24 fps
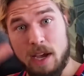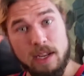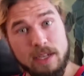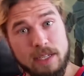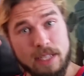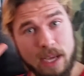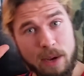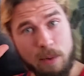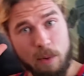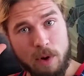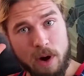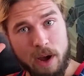
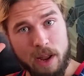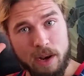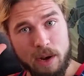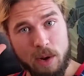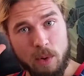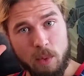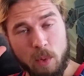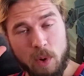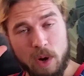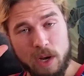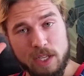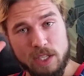Day 1
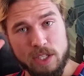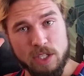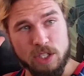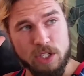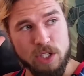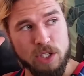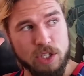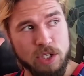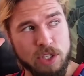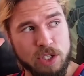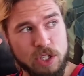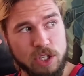
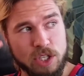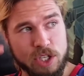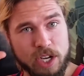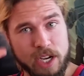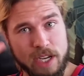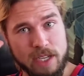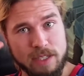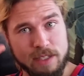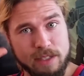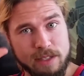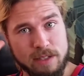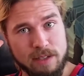was
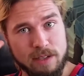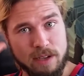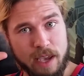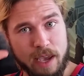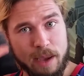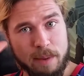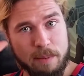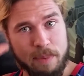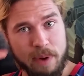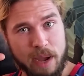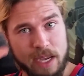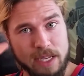chest
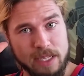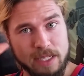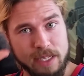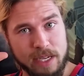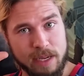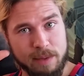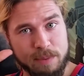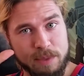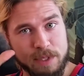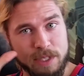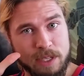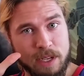and
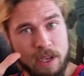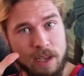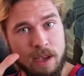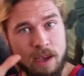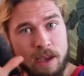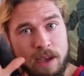biceps.